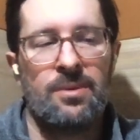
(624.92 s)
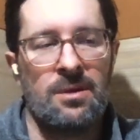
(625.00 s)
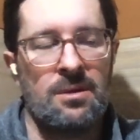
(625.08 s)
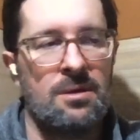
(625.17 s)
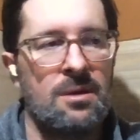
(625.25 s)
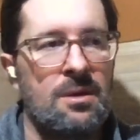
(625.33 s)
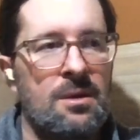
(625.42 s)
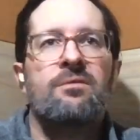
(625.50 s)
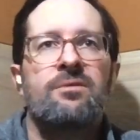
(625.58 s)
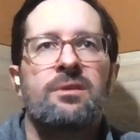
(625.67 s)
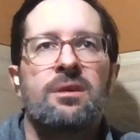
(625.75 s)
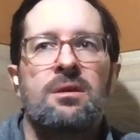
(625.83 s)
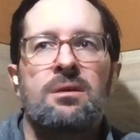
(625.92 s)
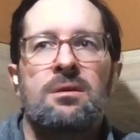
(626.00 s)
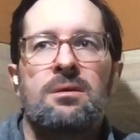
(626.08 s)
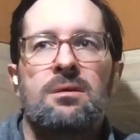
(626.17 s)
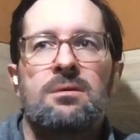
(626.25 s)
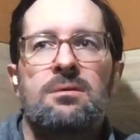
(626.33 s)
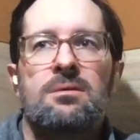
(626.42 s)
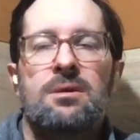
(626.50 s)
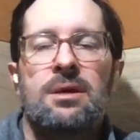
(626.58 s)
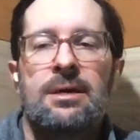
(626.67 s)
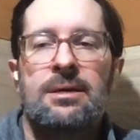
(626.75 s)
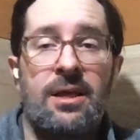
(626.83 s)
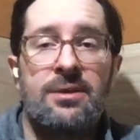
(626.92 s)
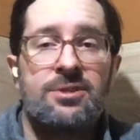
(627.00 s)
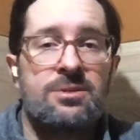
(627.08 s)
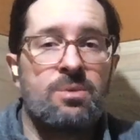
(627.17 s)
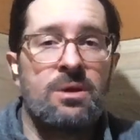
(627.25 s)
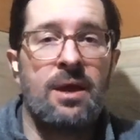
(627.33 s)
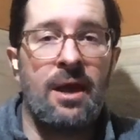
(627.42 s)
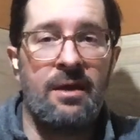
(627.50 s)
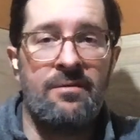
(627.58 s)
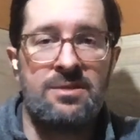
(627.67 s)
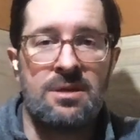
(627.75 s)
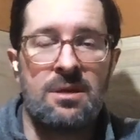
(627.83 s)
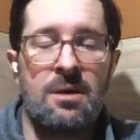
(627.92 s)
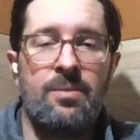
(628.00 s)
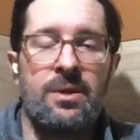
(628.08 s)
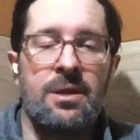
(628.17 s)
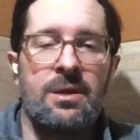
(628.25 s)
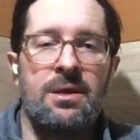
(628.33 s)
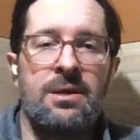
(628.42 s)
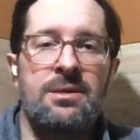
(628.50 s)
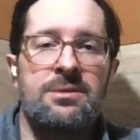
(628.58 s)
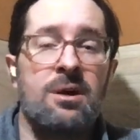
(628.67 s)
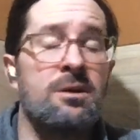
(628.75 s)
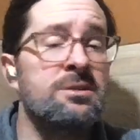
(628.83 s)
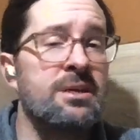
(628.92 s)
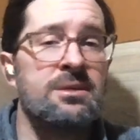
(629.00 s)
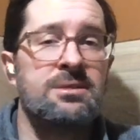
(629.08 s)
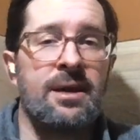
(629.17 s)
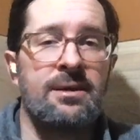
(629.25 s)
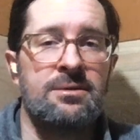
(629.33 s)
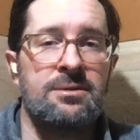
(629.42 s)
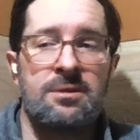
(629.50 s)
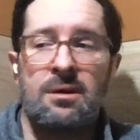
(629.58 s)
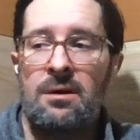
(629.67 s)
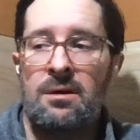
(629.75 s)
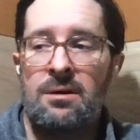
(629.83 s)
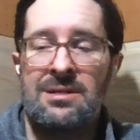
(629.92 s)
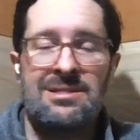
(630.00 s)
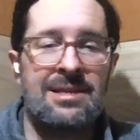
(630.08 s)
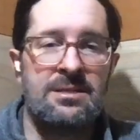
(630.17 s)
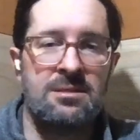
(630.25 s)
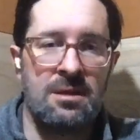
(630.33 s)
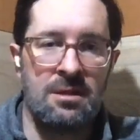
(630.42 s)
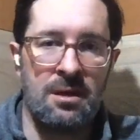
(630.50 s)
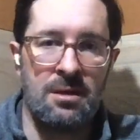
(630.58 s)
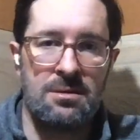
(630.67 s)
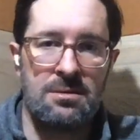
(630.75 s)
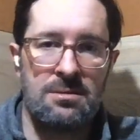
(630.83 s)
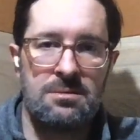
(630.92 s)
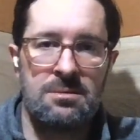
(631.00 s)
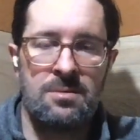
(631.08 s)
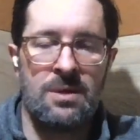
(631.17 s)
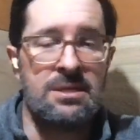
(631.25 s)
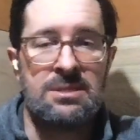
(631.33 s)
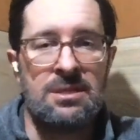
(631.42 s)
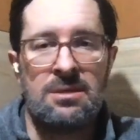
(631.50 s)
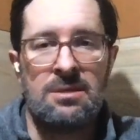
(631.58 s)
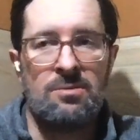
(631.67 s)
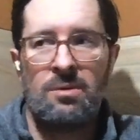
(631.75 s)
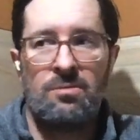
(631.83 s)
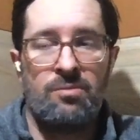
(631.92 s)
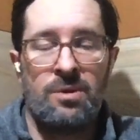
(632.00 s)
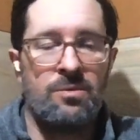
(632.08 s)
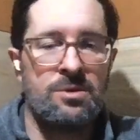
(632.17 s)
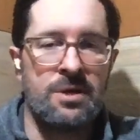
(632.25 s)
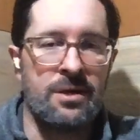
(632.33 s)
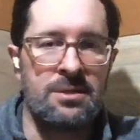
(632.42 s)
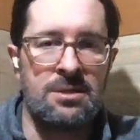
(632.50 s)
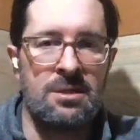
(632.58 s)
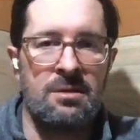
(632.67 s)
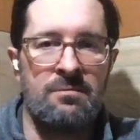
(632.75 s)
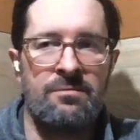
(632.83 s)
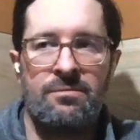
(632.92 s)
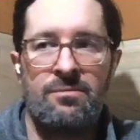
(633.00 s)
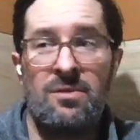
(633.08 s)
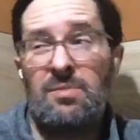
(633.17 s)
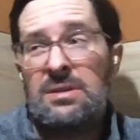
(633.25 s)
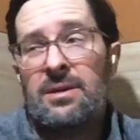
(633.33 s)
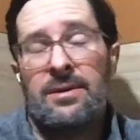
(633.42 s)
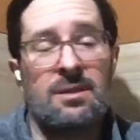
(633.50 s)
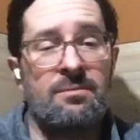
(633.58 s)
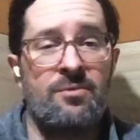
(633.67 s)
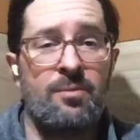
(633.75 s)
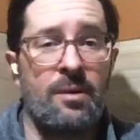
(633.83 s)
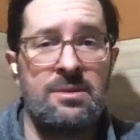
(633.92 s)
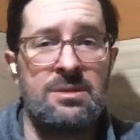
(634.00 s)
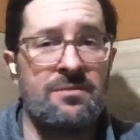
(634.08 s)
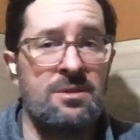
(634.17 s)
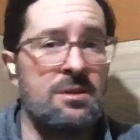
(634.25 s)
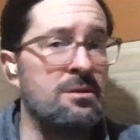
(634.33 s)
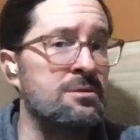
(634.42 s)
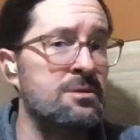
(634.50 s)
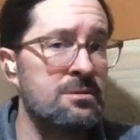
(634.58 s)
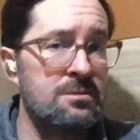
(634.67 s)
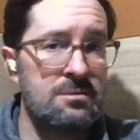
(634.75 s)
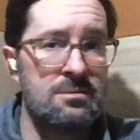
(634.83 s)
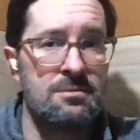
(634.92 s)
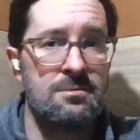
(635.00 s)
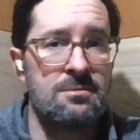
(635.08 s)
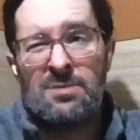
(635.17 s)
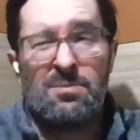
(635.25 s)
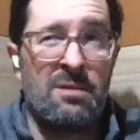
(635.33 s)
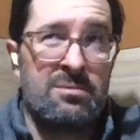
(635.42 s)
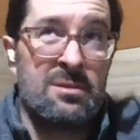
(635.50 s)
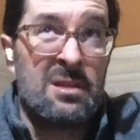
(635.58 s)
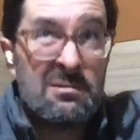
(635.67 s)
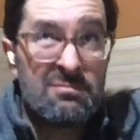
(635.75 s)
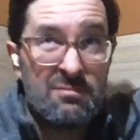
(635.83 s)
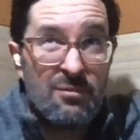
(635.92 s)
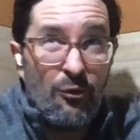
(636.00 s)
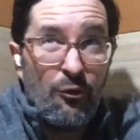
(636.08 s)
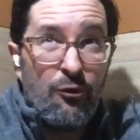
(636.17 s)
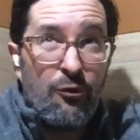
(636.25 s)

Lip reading: company. One of the challenges we have as a company is our sales cycles are intensely long. Like the Disney deal, we were talking to them, we've been talking to them for probably 7 years, and it was probably